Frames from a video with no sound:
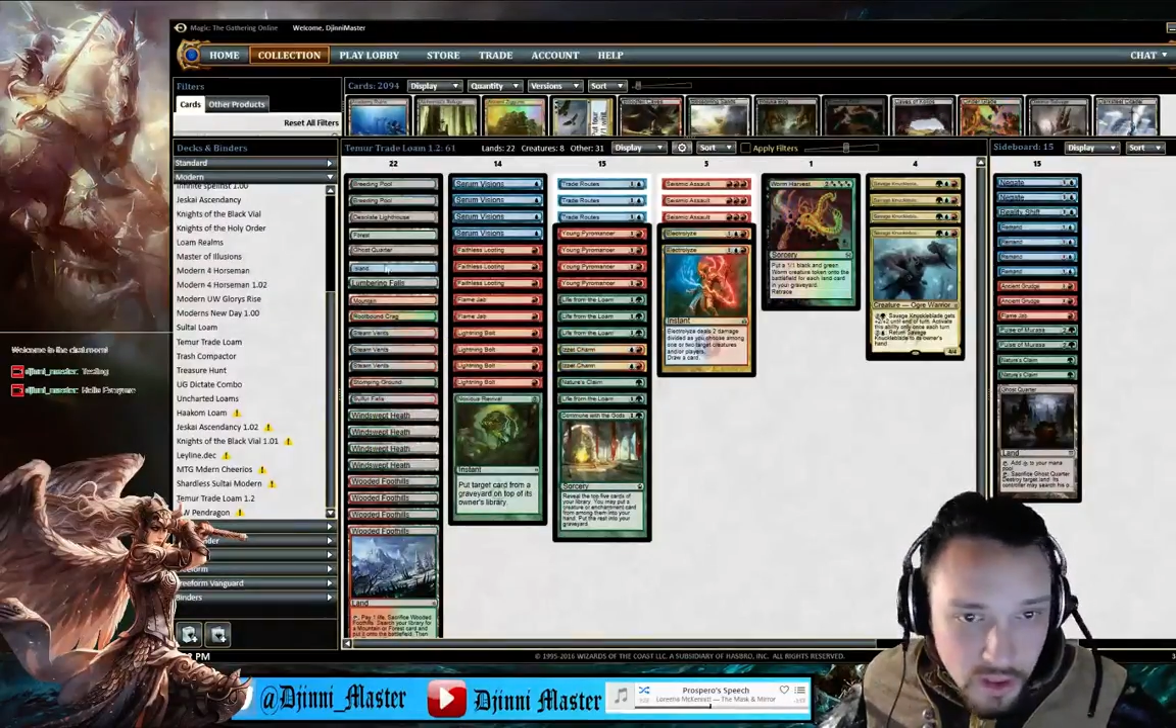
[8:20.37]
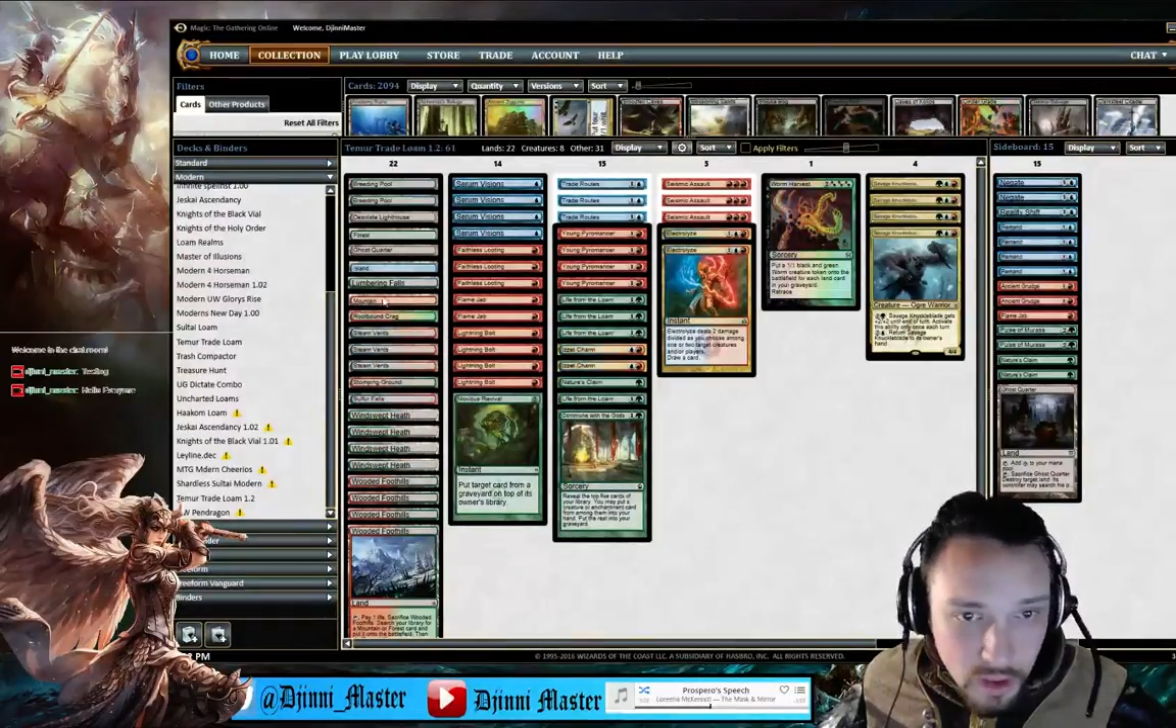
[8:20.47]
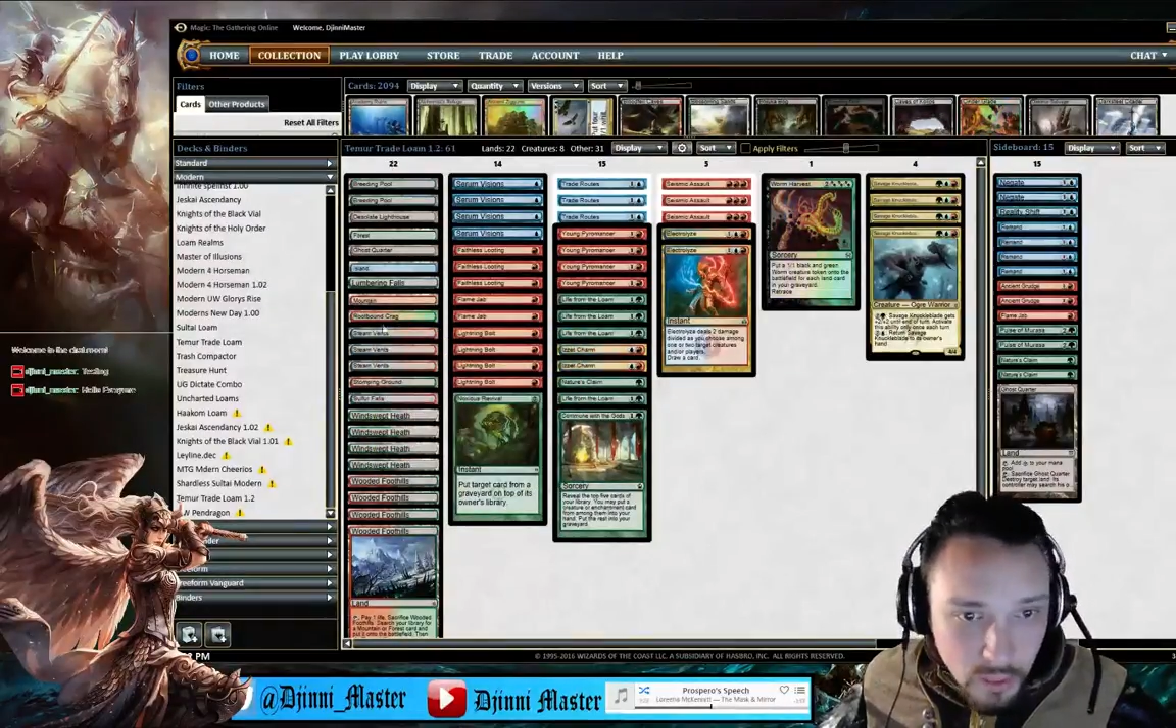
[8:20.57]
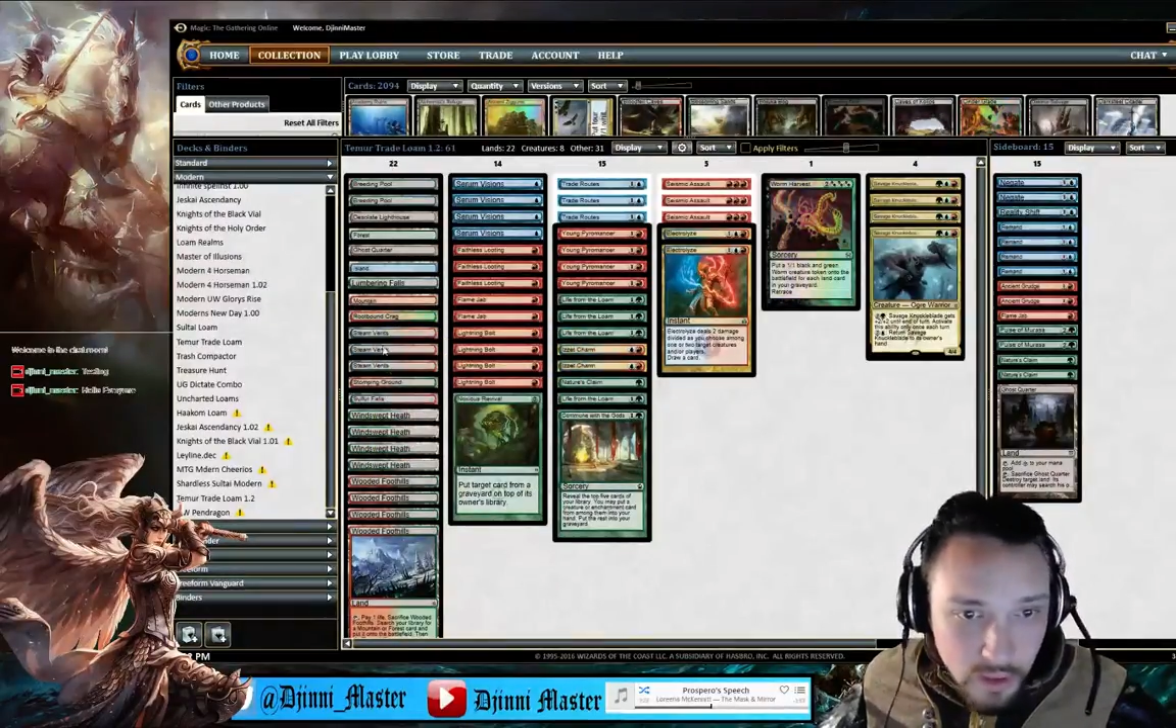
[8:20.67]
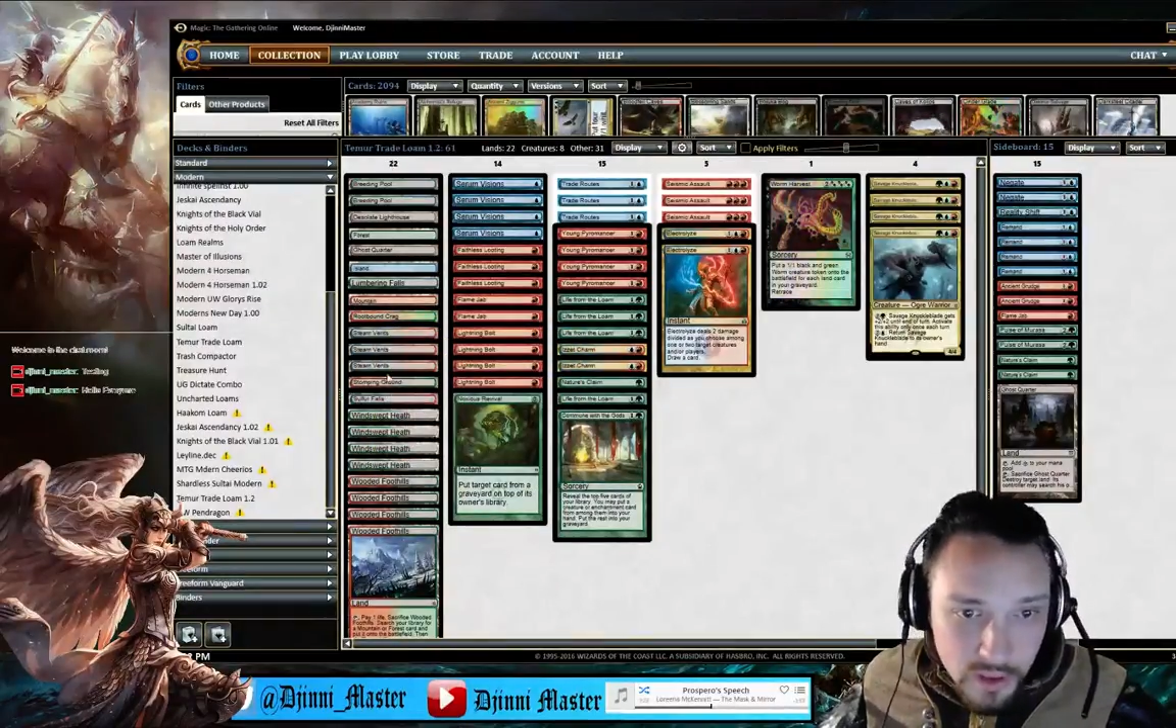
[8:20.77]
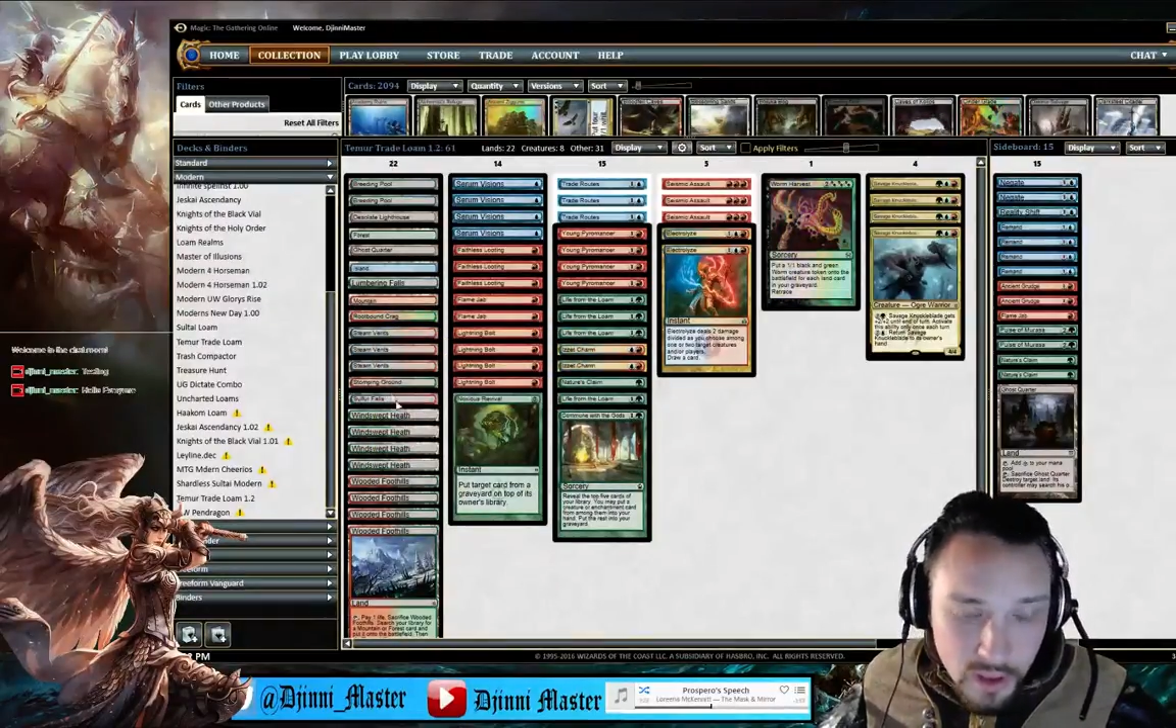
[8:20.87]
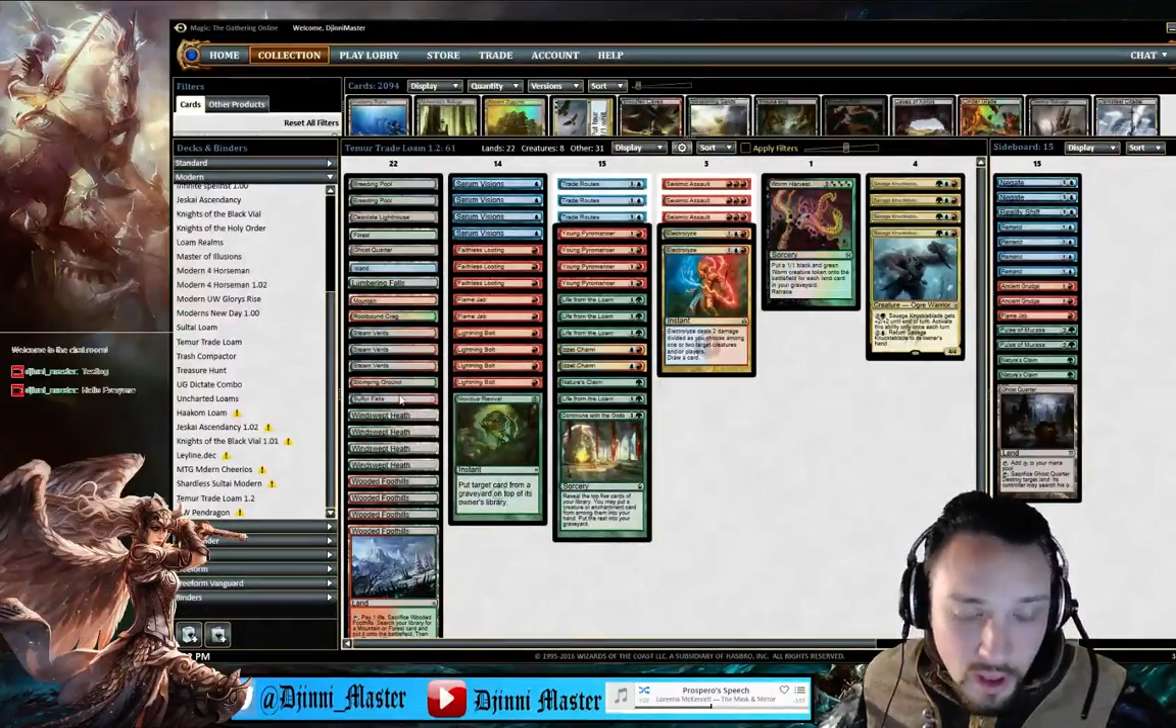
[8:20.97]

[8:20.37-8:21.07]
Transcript: of the other ones